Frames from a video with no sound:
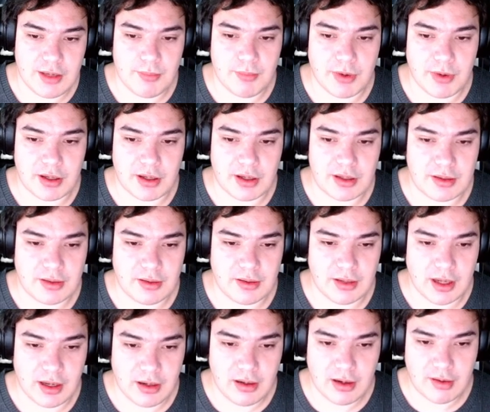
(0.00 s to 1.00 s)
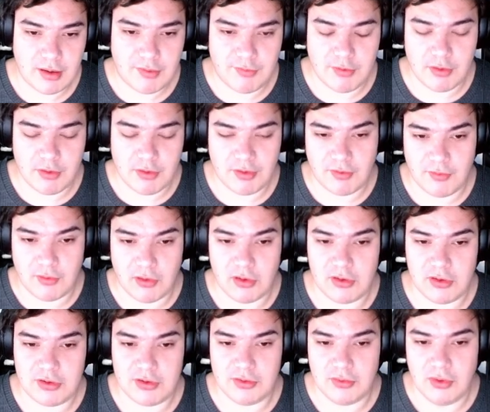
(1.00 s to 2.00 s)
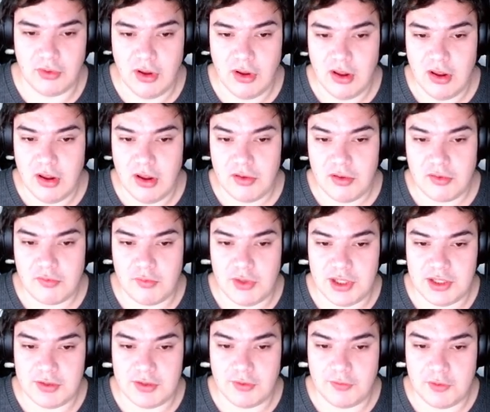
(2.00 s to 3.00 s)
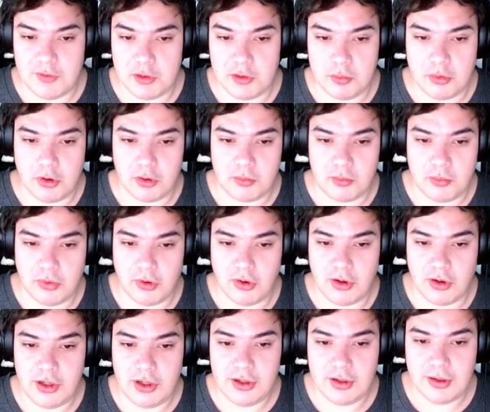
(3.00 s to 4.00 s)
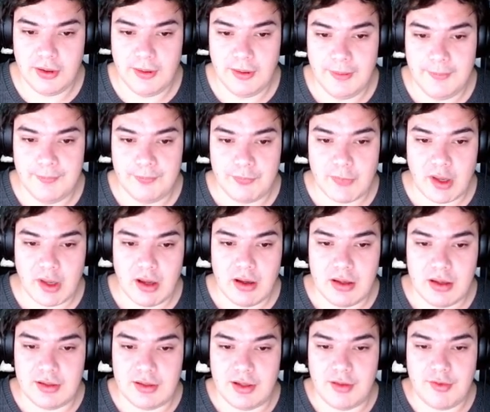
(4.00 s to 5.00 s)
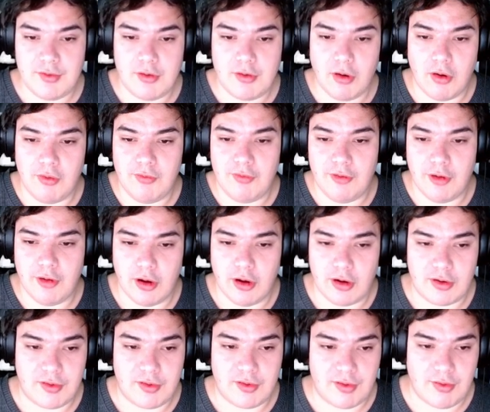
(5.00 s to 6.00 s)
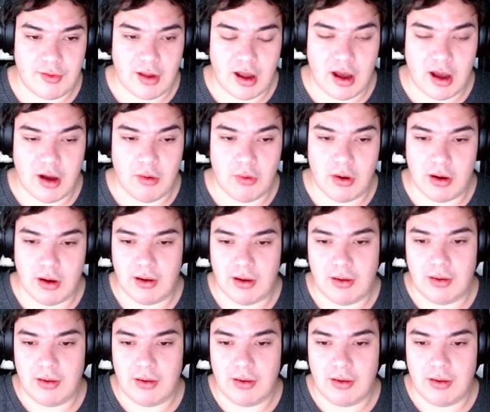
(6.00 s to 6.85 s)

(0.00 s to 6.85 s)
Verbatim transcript: but let's first of all do screen to viewport point. This converts our